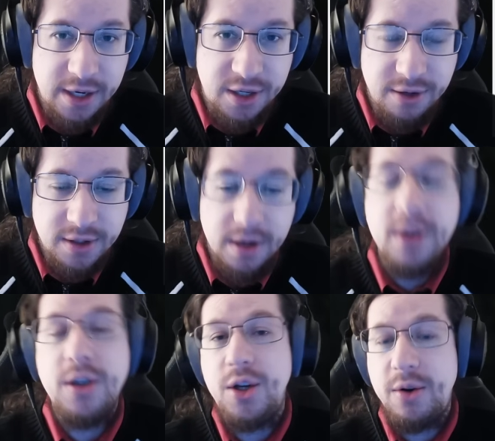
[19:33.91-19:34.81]
issues
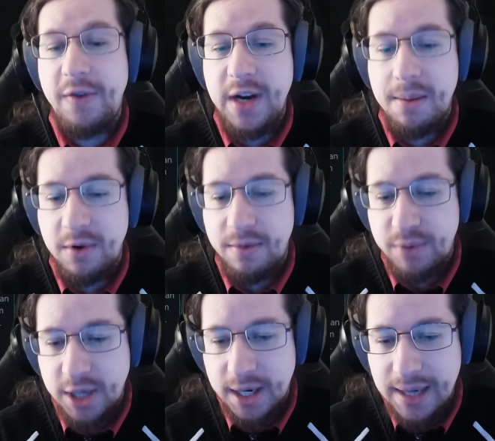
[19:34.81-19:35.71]
due to the number of
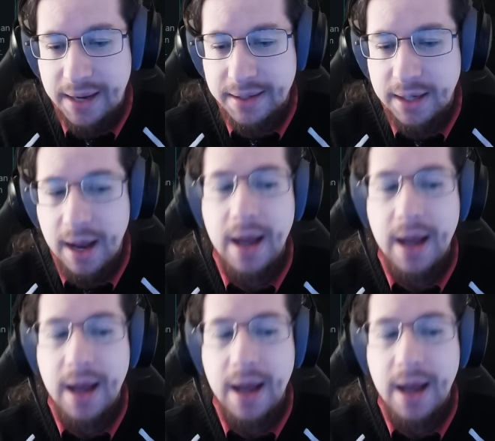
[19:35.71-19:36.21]
projectiles,